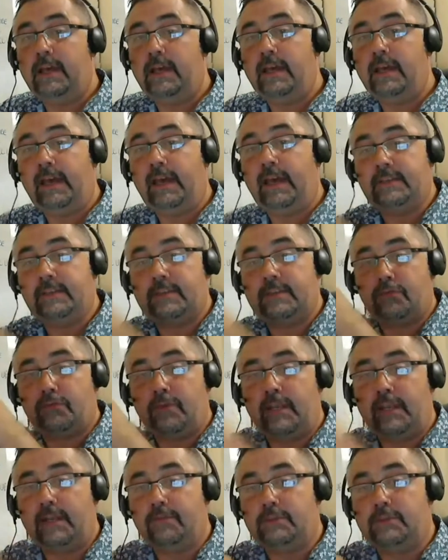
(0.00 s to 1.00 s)
It's
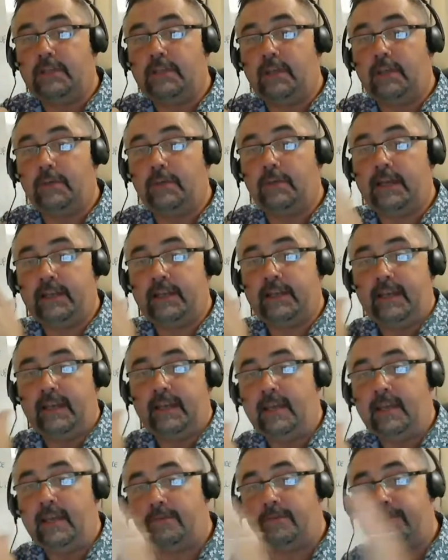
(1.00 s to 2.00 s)
3 levels deep and
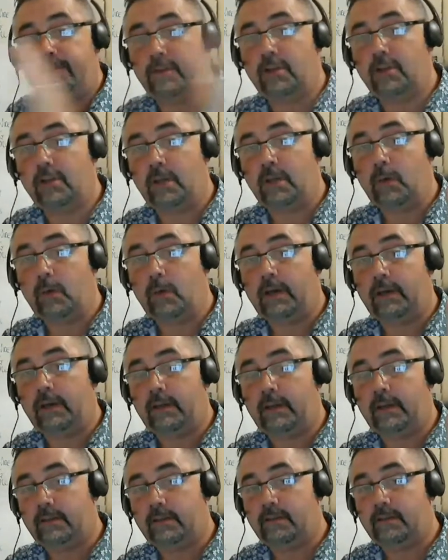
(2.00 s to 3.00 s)
infinitely
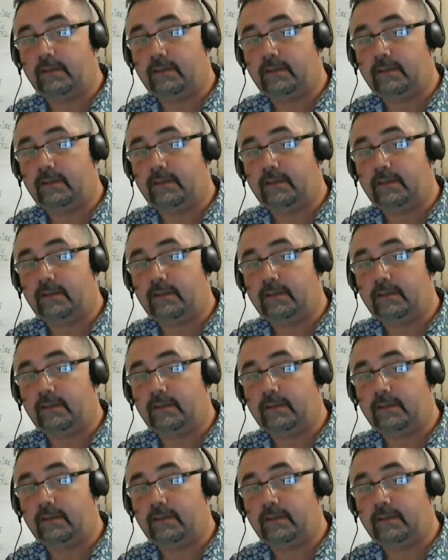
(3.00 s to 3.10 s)
wide.